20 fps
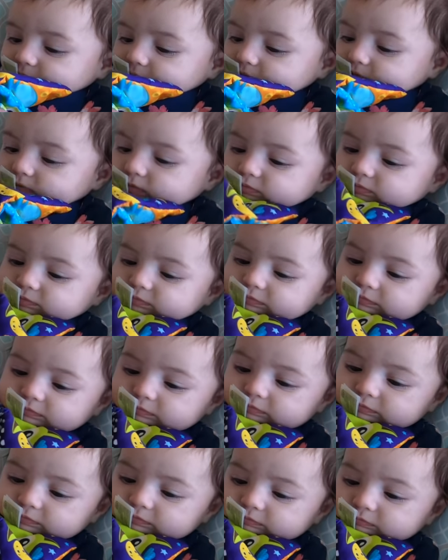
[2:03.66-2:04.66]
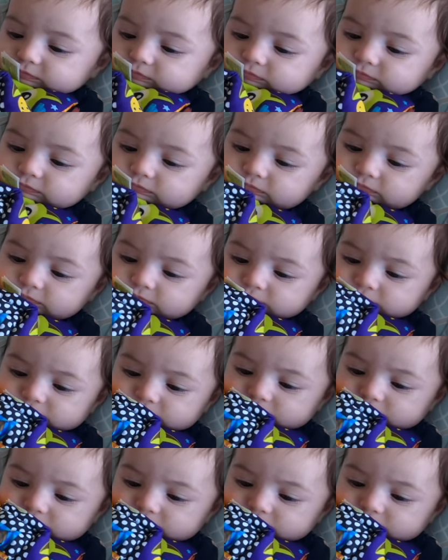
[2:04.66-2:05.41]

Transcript: (no one is talking)